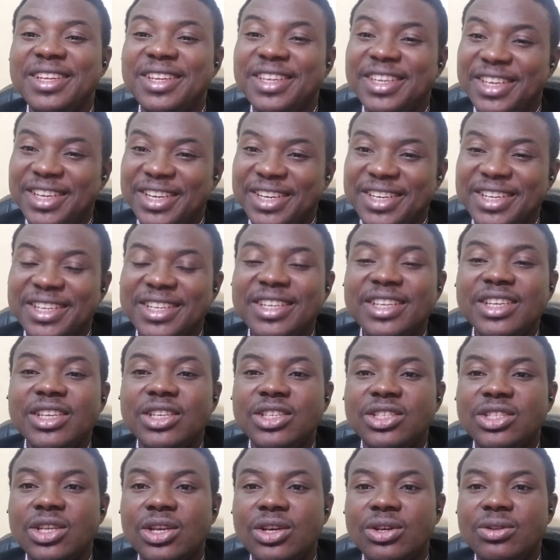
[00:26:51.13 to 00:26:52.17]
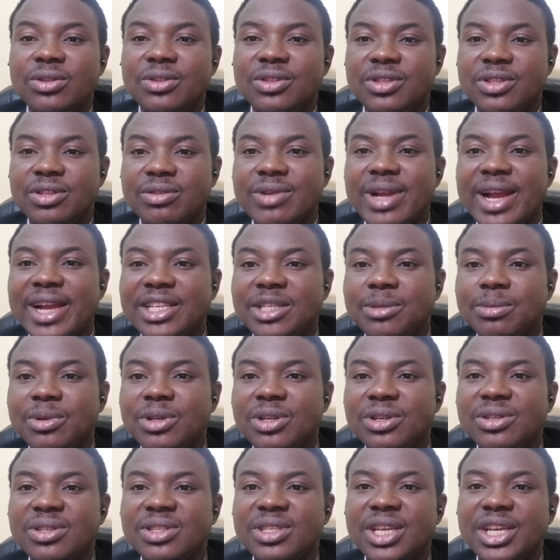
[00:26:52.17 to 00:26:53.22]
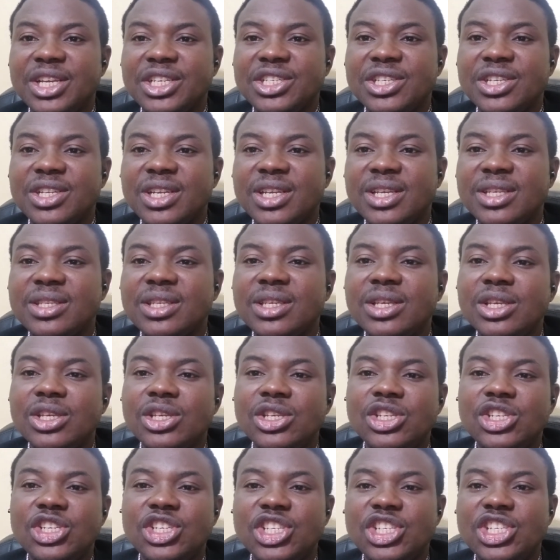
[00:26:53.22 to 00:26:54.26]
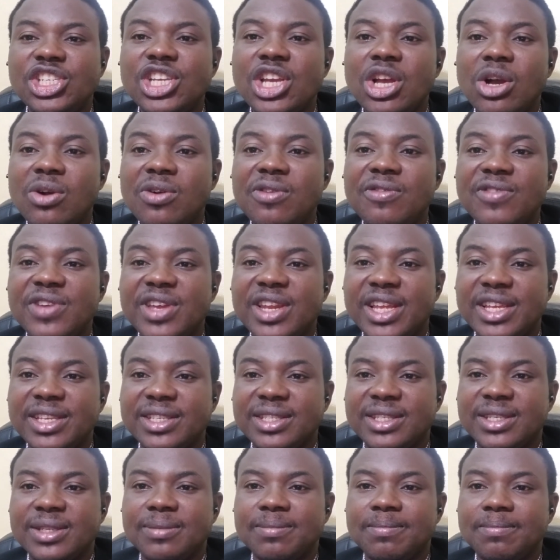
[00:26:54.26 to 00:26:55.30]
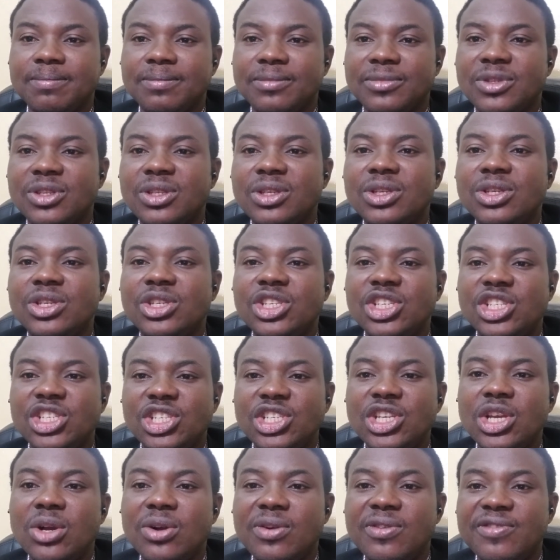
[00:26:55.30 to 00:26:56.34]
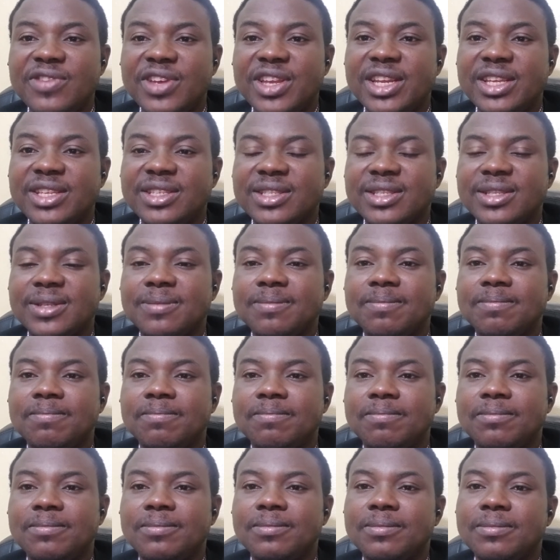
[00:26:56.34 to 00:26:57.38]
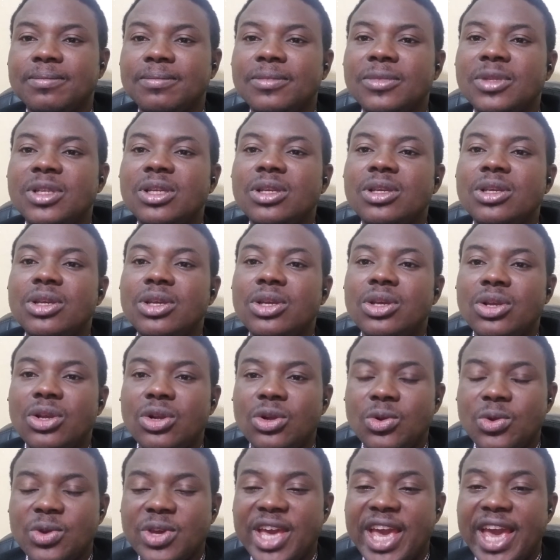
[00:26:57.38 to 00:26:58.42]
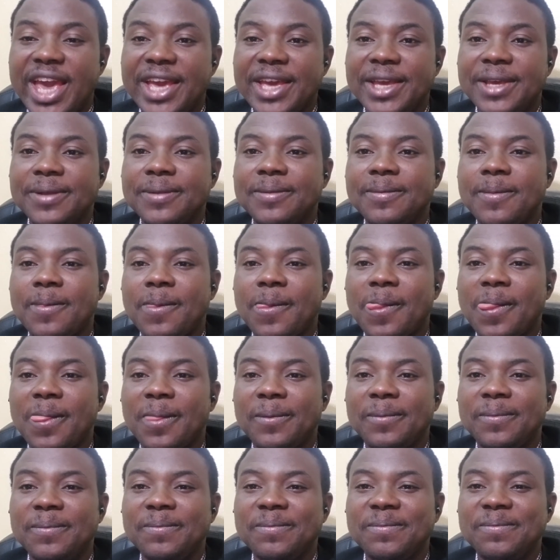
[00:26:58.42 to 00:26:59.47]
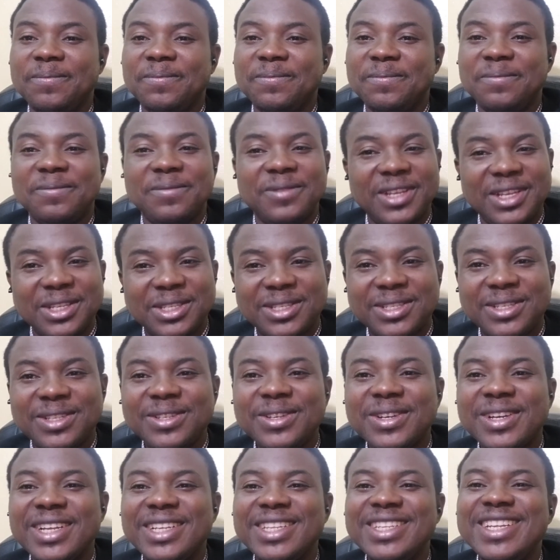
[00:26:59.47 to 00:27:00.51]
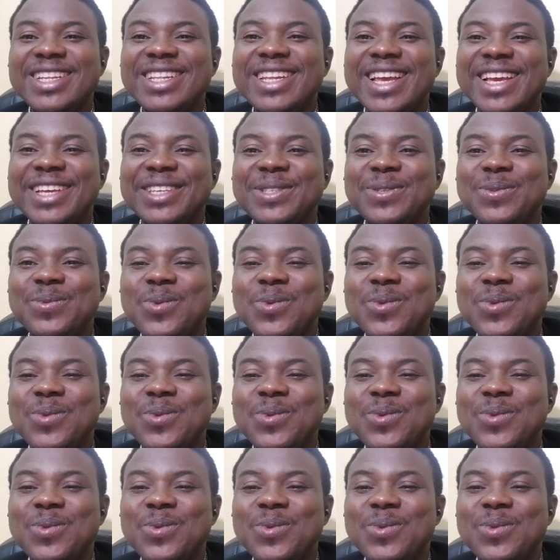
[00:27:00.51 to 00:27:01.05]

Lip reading: Good. So the right pronunciation is chauvinist. Chauvinist. Okay. Let's look at the next